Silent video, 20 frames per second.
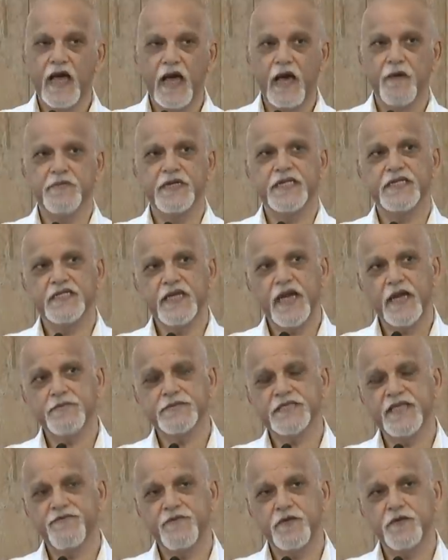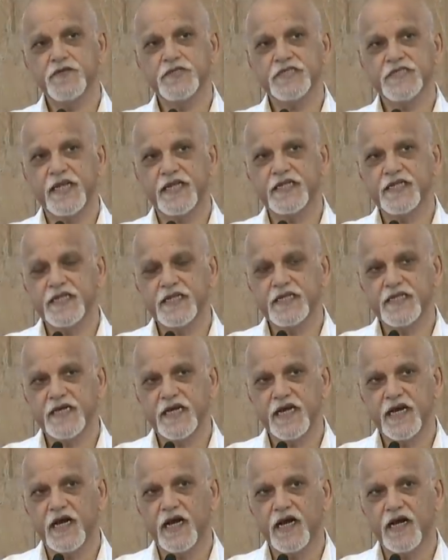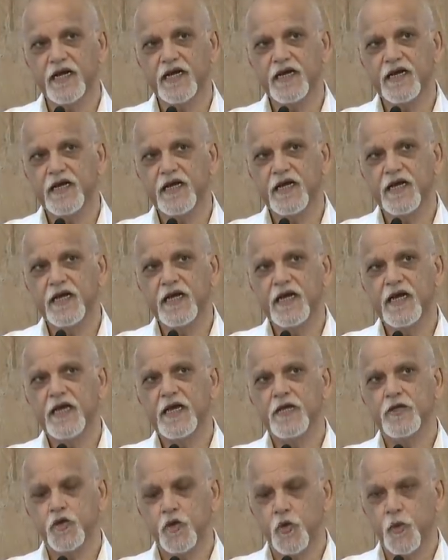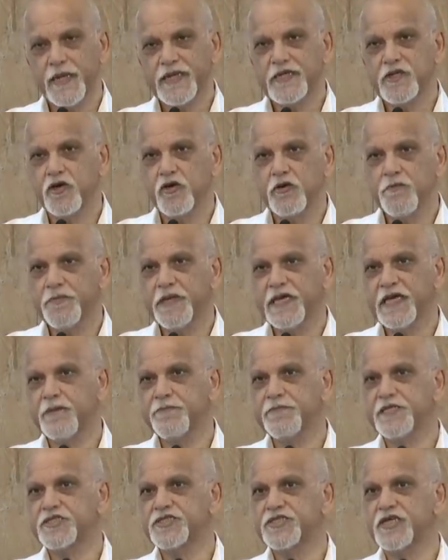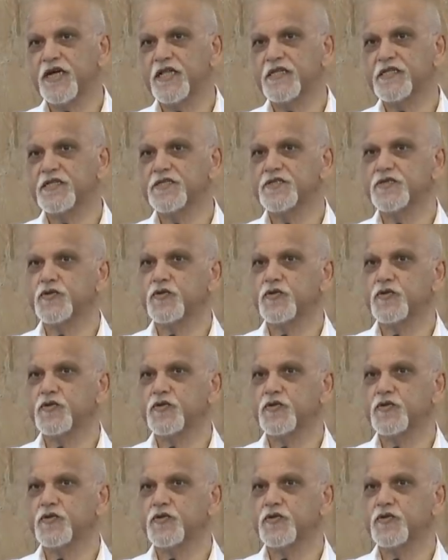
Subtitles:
How many times have you sat in the car, you went to go and pick up the child at